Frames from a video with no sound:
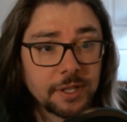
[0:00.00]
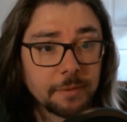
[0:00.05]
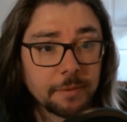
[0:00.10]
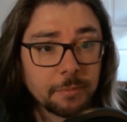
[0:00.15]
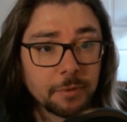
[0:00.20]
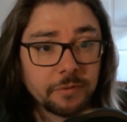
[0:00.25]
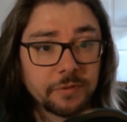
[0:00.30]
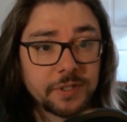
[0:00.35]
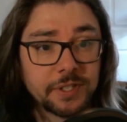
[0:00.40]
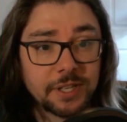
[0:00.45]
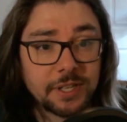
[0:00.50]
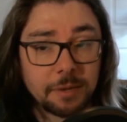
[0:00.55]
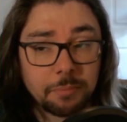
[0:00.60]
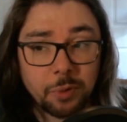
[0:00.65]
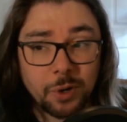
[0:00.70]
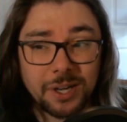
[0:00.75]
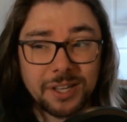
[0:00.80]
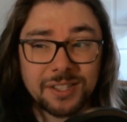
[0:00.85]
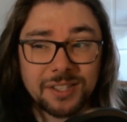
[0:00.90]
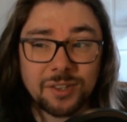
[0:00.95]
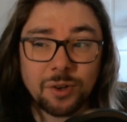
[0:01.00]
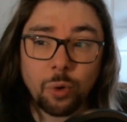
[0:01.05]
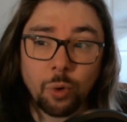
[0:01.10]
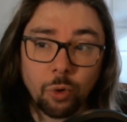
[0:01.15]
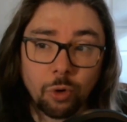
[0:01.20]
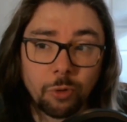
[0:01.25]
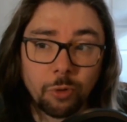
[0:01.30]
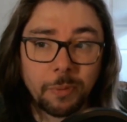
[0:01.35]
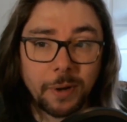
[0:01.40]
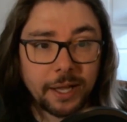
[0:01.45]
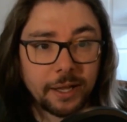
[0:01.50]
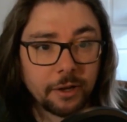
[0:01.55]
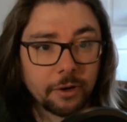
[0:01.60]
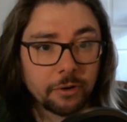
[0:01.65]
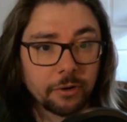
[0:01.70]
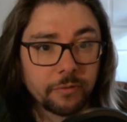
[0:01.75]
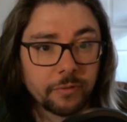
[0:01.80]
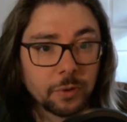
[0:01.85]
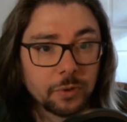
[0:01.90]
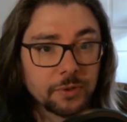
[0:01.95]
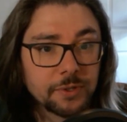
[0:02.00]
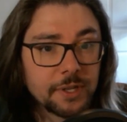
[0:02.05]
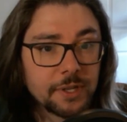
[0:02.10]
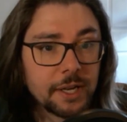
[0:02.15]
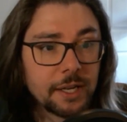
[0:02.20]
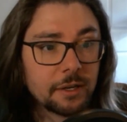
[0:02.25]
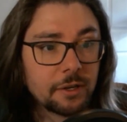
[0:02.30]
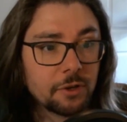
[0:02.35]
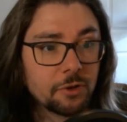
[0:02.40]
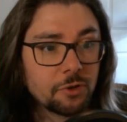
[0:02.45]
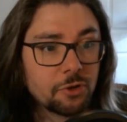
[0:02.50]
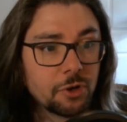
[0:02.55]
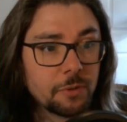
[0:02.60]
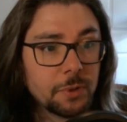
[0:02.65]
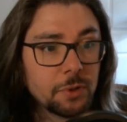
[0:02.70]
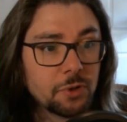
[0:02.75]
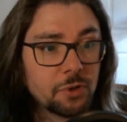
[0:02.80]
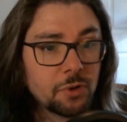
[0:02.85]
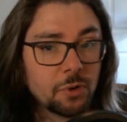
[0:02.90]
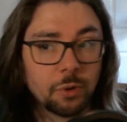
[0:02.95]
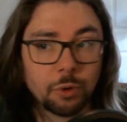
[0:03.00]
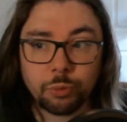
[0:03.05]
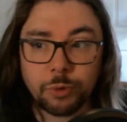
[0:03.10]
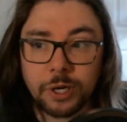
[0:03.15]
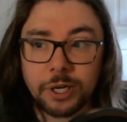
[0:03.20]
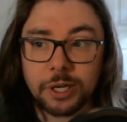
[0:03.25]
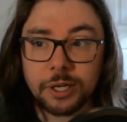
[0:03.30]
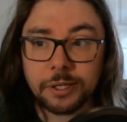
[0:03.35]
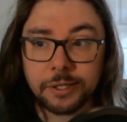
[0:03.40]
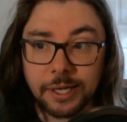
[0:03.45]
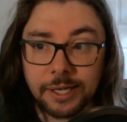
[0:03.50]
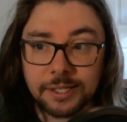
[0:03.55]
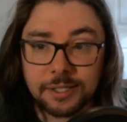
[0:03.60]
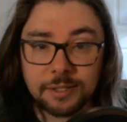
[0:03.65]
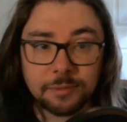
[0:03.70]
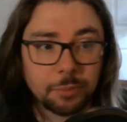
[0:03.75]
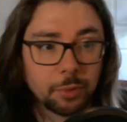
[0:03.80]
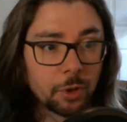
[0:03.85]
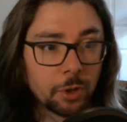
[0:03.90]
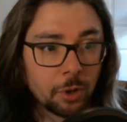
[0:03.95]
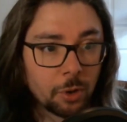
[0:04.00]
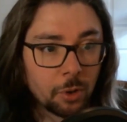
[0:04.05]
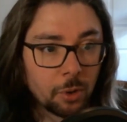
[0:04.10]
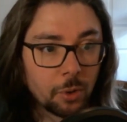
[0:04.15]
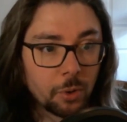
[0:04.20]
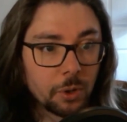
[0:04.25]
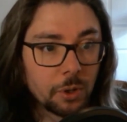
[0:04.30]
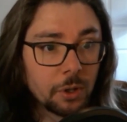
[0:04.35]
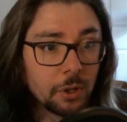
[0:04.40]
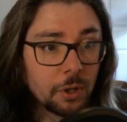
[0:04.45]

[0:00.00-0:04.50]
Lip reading: that move stepwise or by intervals and contribute to a recognizable whole.